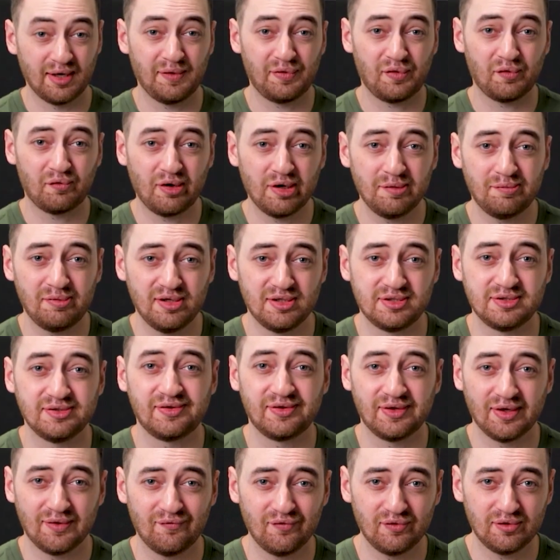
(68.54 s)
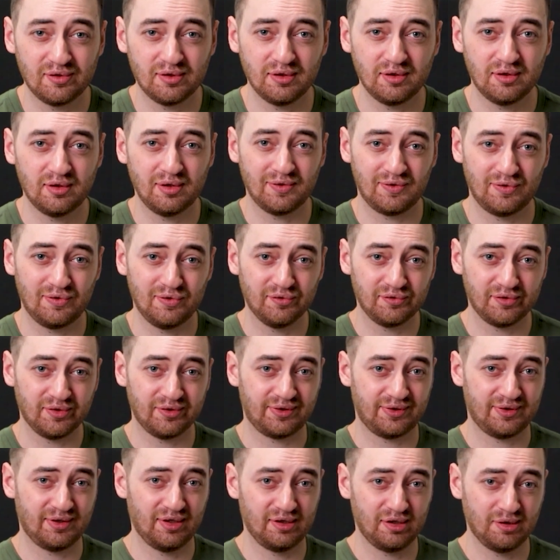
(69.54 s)
at the ripe age of 70, he still
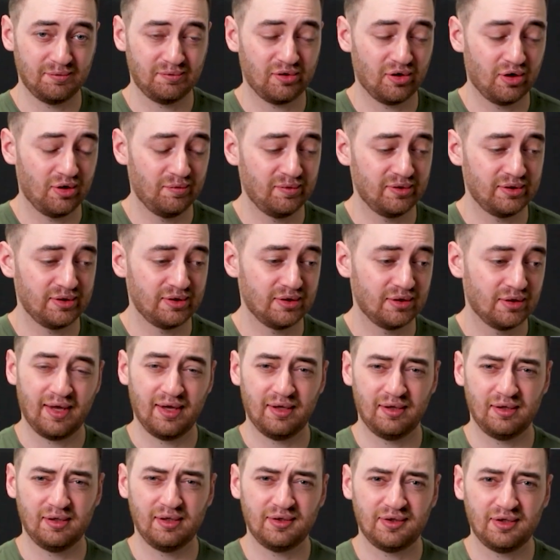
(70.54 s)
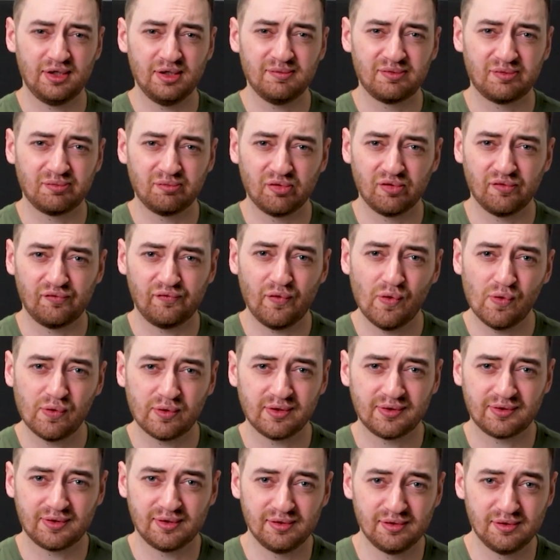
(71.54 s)
does stand-up comedy, and he seems more
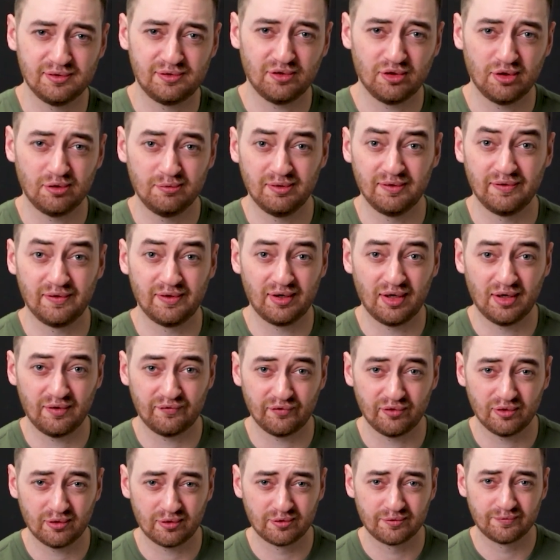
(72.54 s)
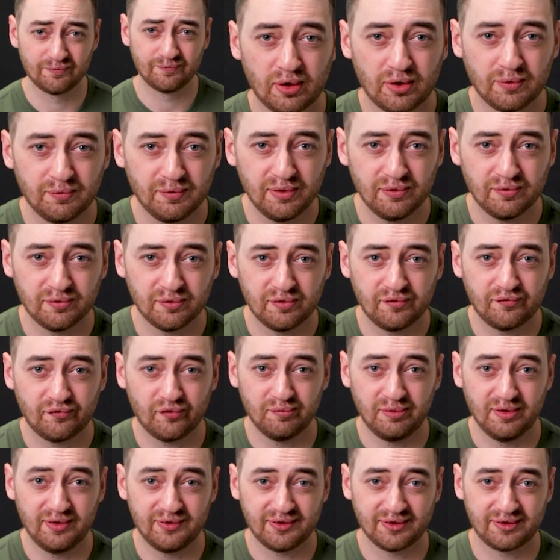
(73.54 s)
focused and determined than ever. What can we learn
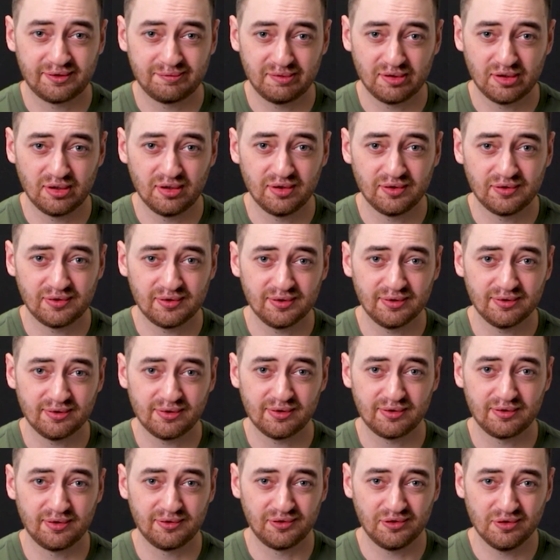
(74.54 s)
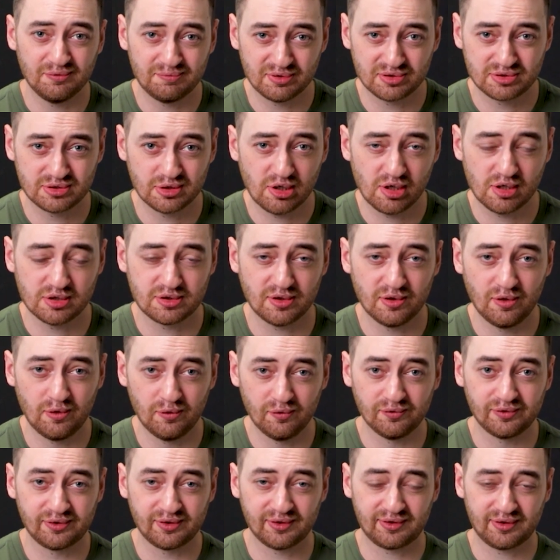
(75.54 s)
from his experiences to supercharge our
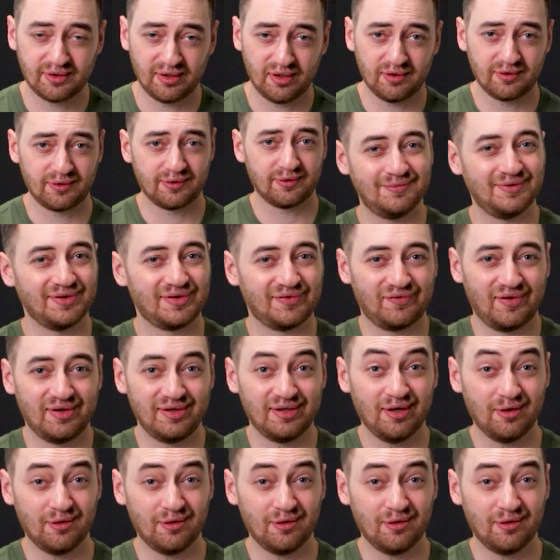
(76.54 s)
own success? Let's find